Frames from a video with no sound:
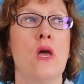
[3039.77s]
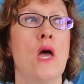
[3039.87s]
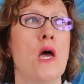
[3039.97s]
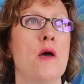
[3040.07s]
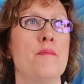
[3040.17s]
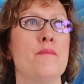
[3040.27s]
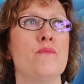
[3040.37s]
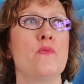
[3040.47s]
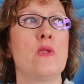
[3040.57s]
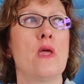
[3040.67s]

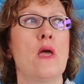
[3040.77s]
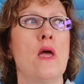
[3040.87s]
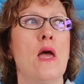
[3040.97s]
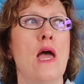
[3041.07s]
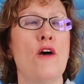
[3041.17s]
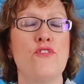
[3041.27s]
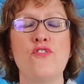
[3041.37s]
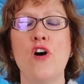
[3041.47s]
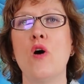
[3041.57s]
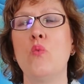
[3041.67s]
How
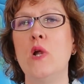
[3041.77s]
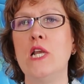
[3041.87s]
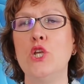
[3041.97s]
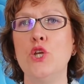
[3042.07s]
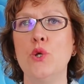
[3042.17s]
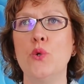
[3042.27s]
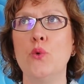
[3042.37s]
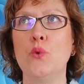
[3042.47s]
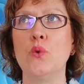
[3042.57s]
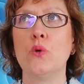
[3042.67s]
far will
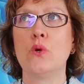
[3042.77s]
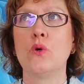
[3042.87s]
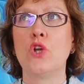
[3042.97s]
you